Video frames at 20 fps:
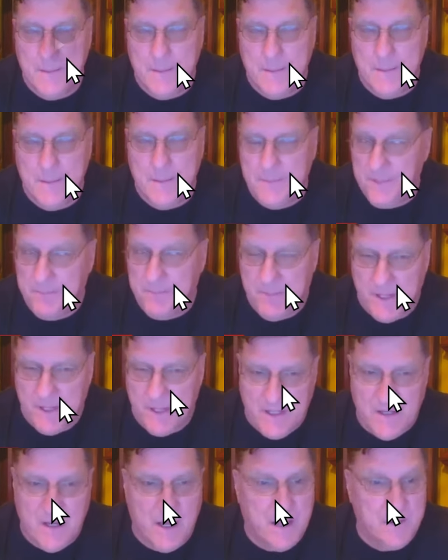
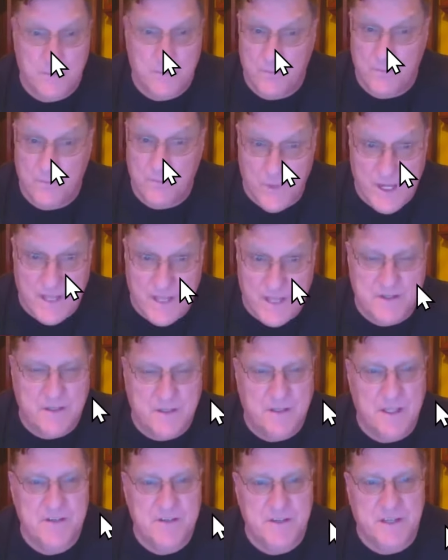Depending on what
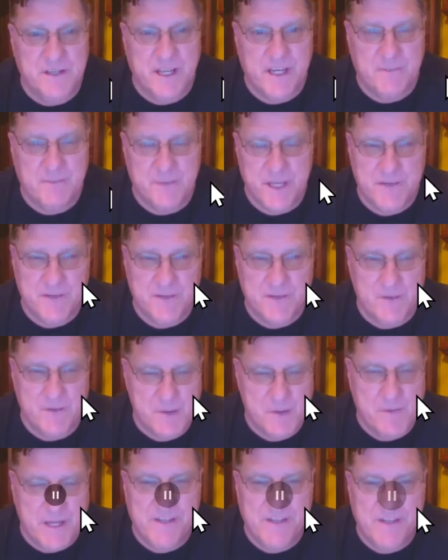escalation takes place.
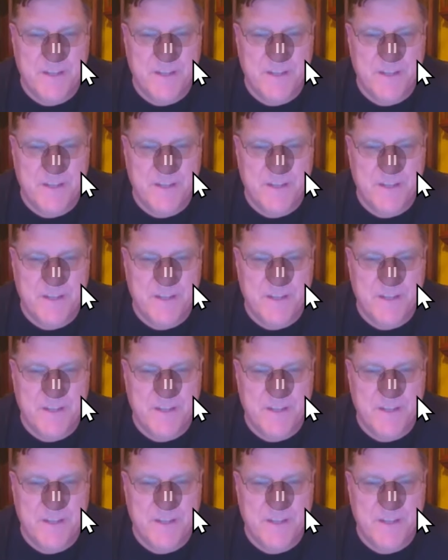Remember,